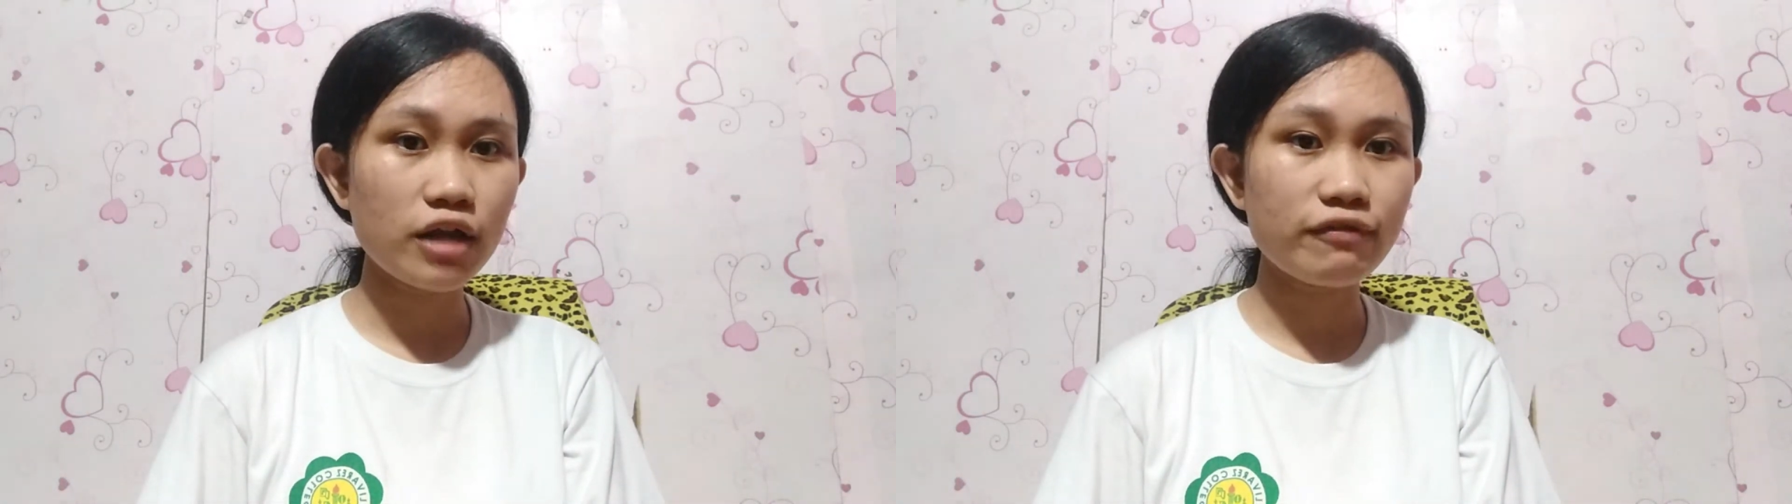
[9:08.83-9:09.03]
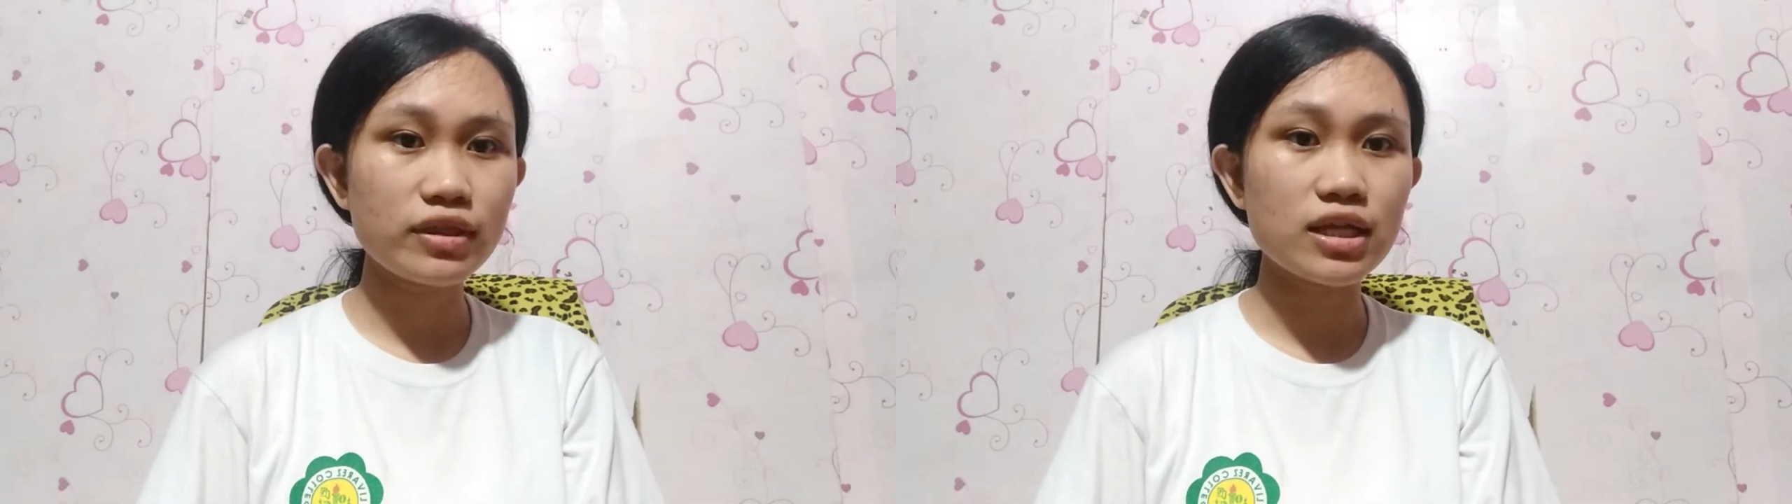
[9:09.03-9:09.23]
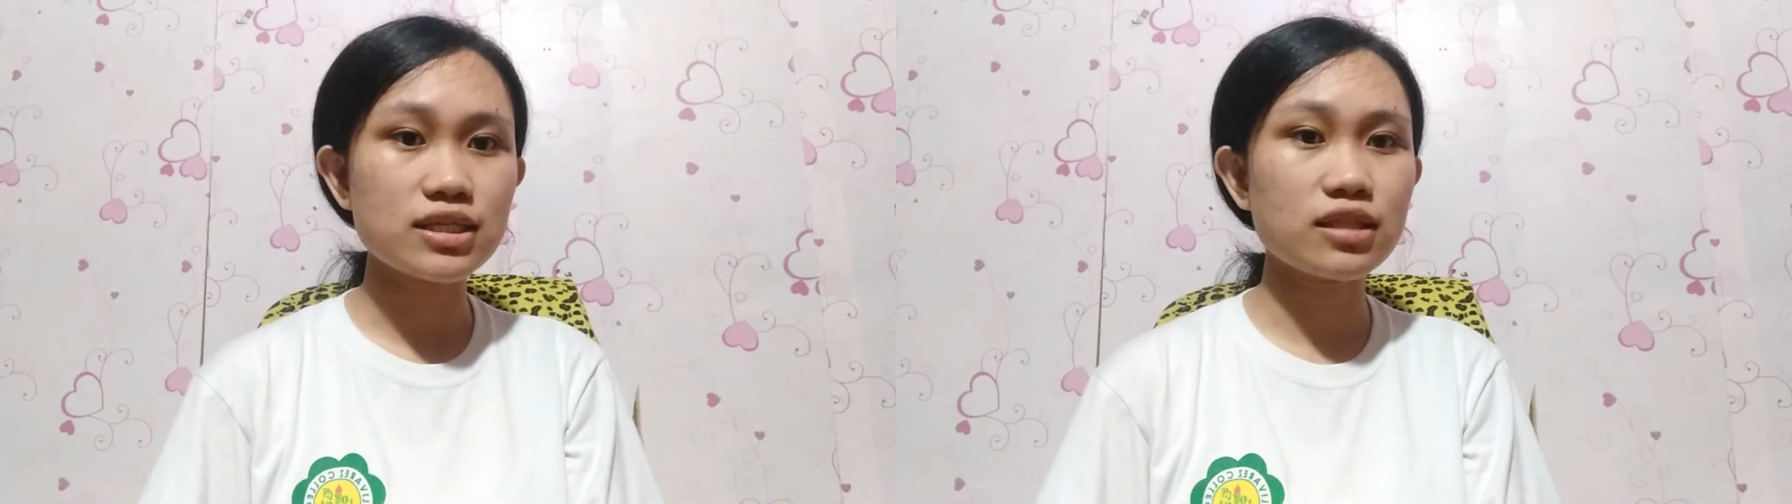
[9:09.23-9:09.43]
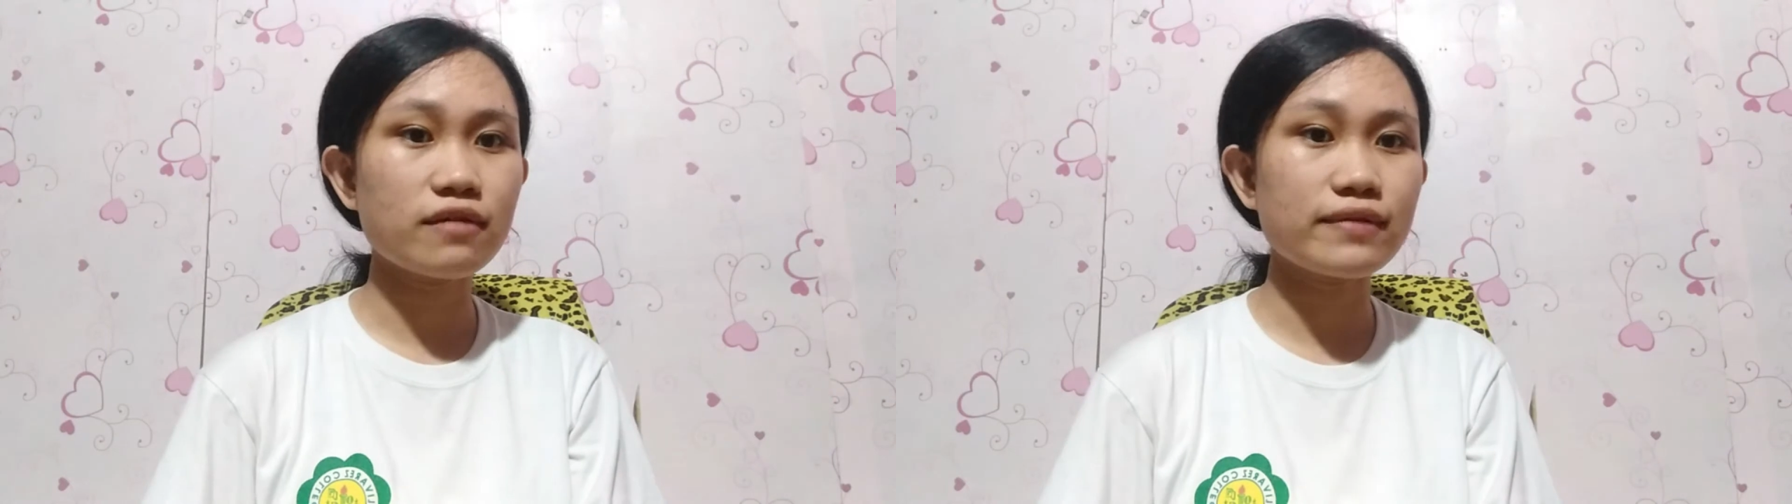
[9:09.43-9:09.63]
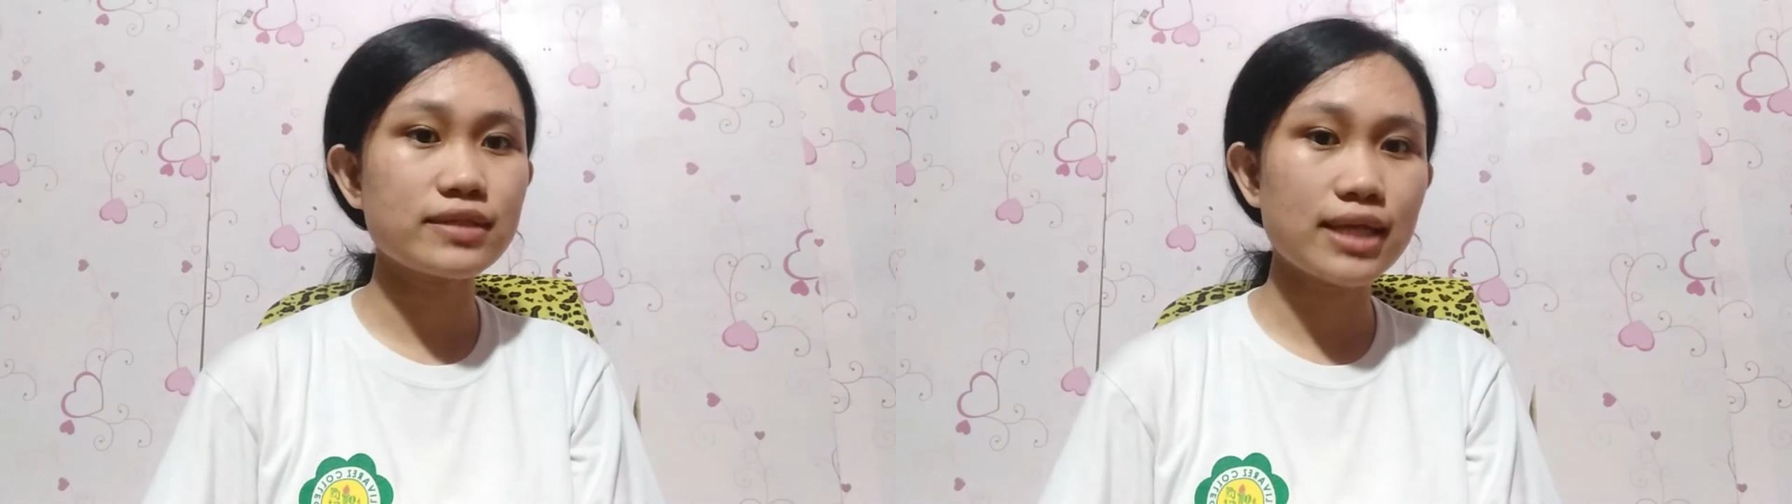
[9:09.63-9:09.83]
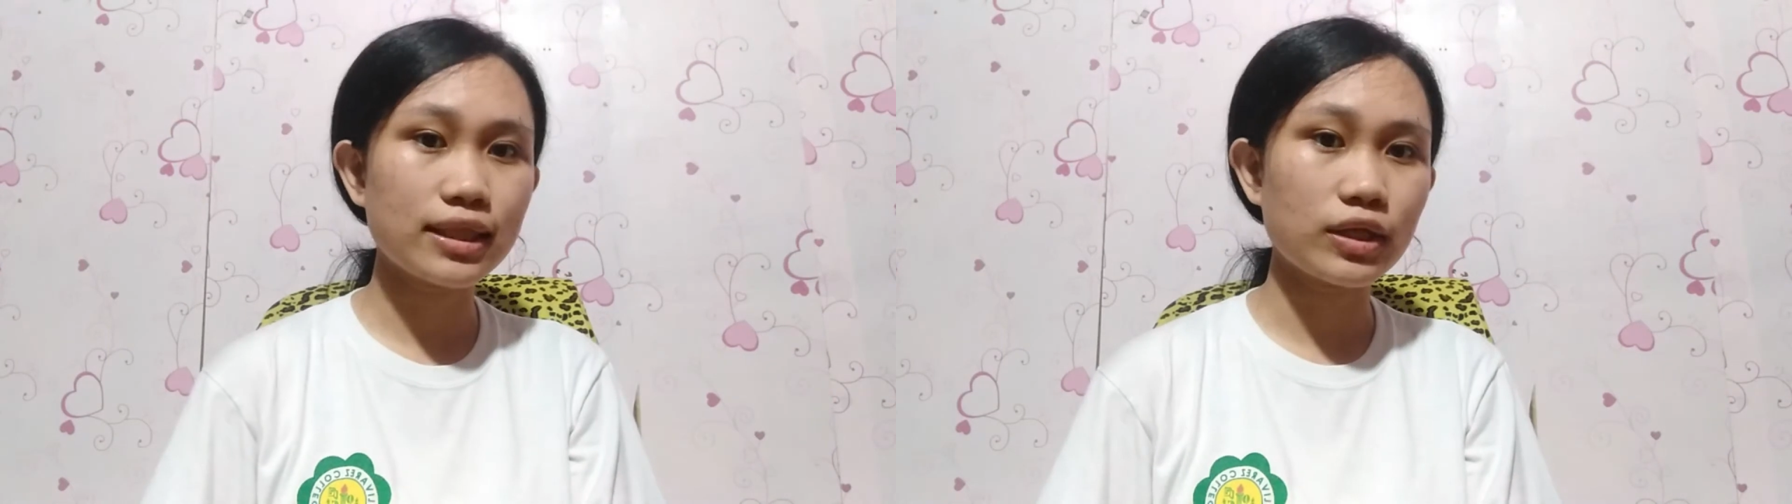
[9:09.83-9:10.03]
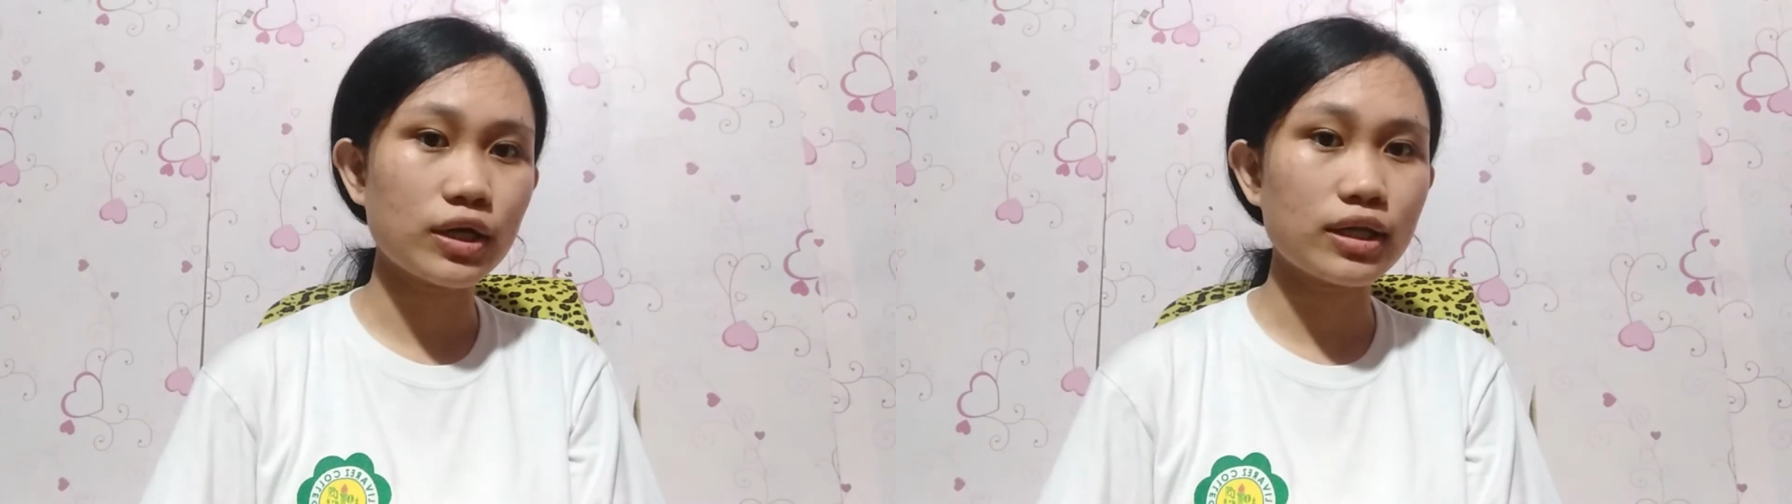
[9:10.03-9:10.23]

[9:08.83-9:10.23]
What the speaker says: if it doesn't have a setter